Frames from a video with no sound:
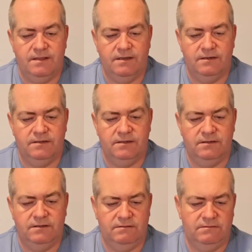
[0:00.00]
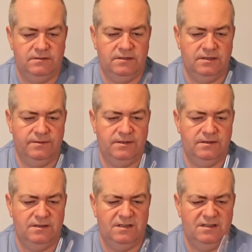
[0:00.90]
How does that go in there
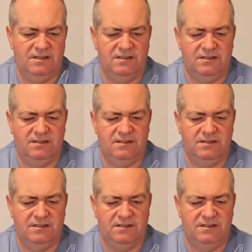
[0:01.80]
like that?